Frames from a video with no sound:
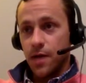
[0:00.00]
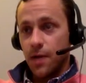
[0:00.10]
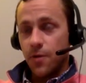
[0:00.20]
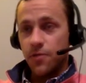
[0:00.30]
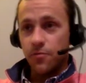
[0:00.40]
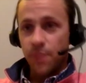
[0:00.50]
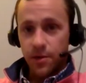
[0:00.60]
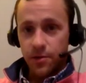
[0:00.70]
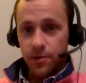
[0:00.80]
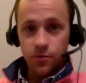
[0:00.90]
I went through
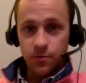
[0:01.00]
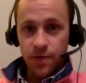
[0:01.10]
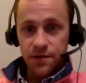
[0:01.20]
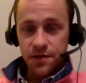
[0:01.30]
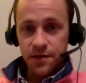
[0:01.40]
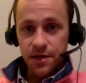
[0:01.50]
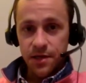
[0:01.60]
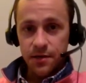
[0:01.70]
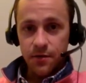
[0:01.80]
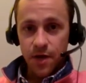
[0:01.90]
medical school and residency,
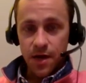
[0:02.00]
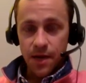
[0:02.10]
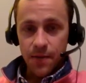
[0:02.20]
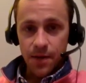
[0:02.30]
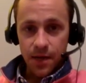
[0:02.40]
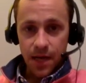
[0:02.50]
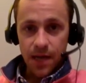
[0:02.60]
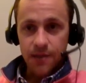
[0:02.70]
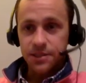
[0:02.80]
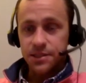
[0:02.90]
and granted, I'm an
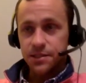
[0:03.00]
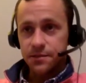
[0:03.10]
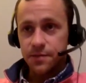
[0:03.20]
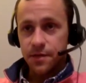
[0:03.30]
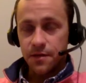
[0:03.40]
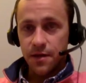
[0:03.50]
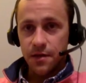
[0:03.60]
oncologist, and in,